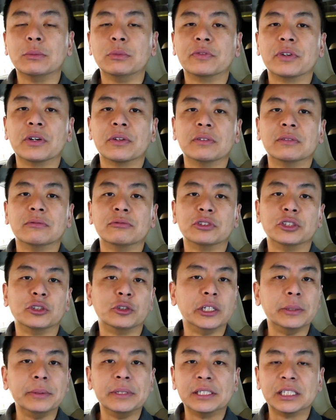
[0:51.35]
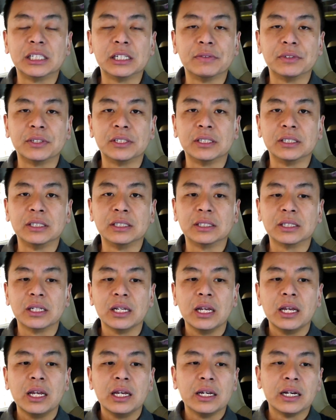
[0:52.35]
We've got streaming services,
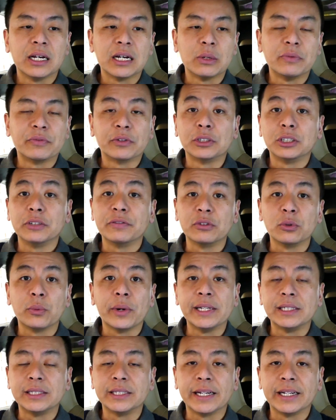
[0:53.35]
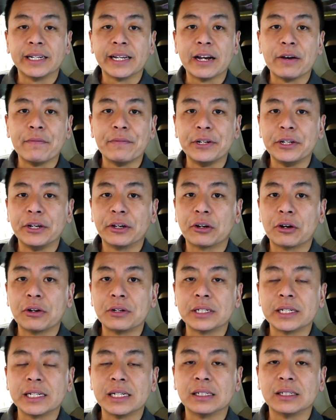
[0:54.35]
uh, we've got different ways to get our video
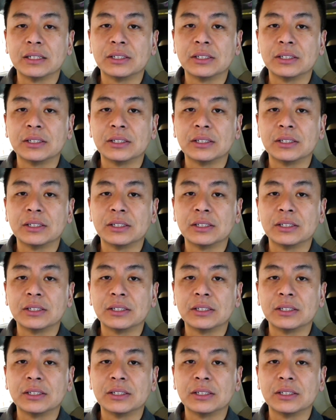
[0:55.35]
content,